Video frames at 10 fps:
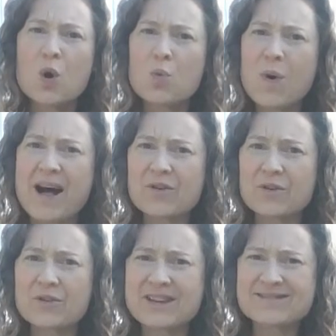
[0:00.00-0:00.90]

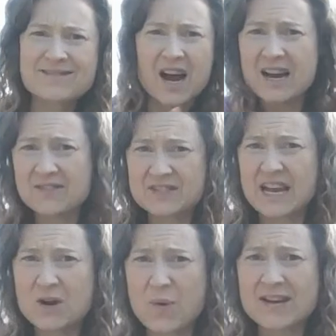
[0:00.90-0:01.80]
rather than kind of
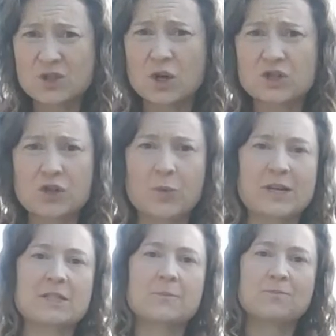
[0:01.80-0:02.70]
sideways onto
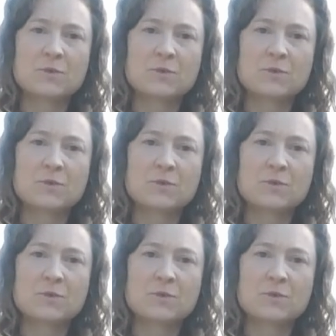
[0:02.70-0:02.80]
it.